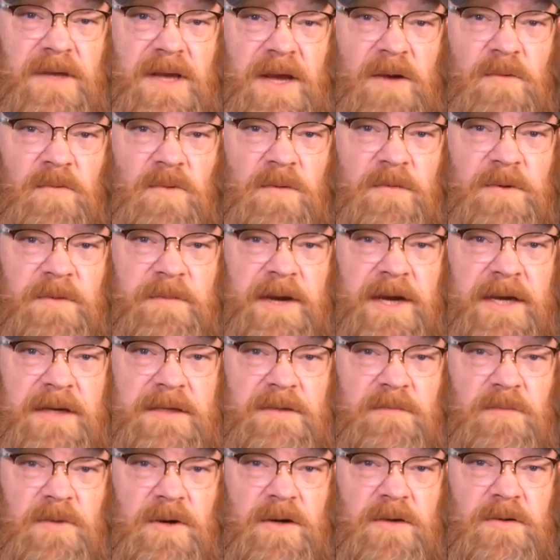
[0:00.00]
And we'll be
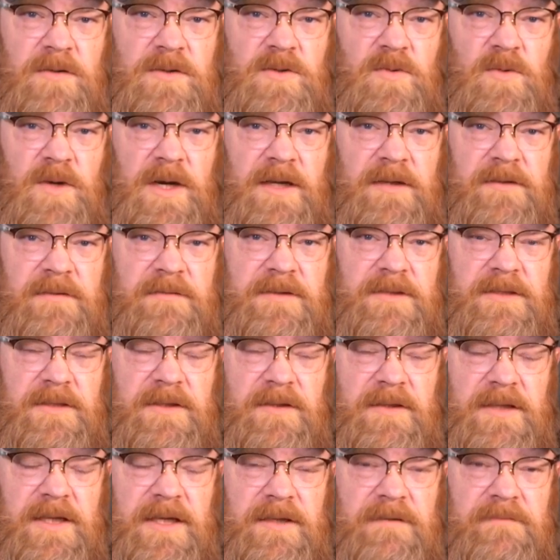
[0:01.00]
back tomorrow as well.
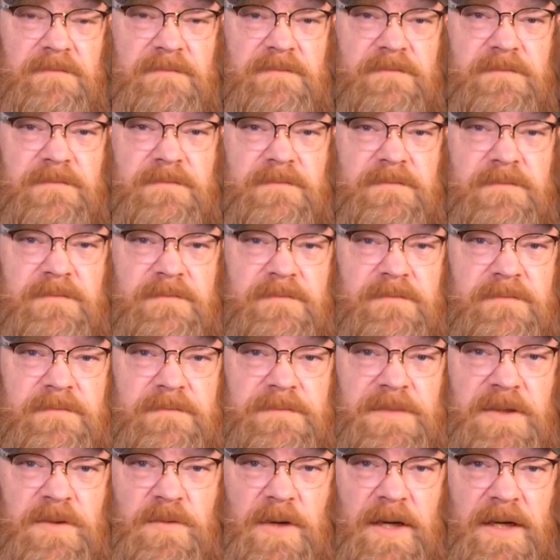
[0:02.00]
Until then,
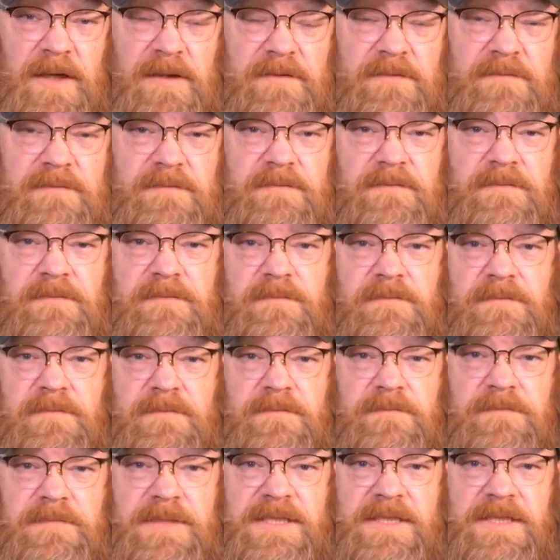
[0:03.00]
be well,
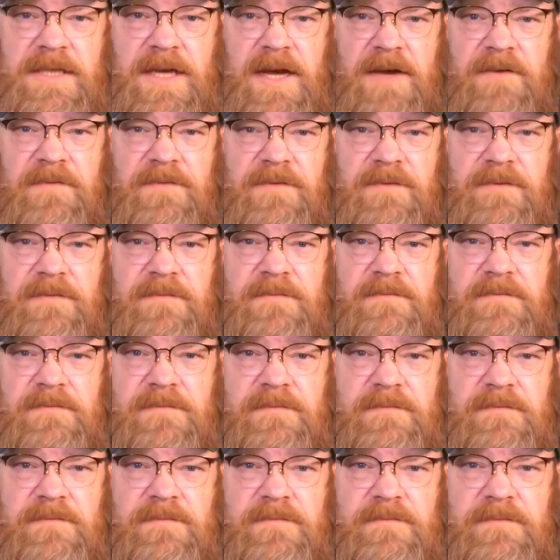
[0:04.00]
be safe,
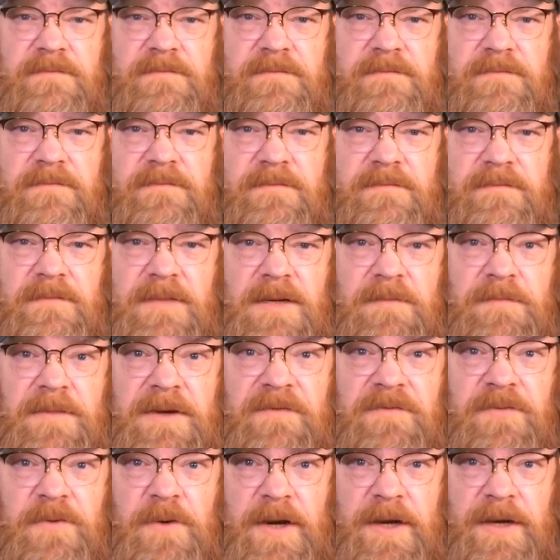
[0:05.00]
and
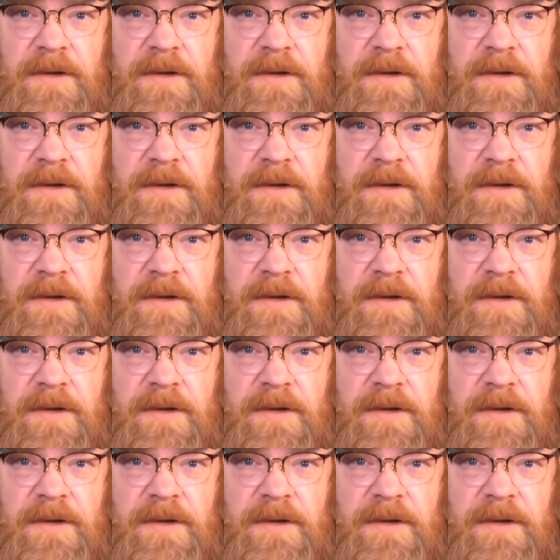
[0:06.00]
be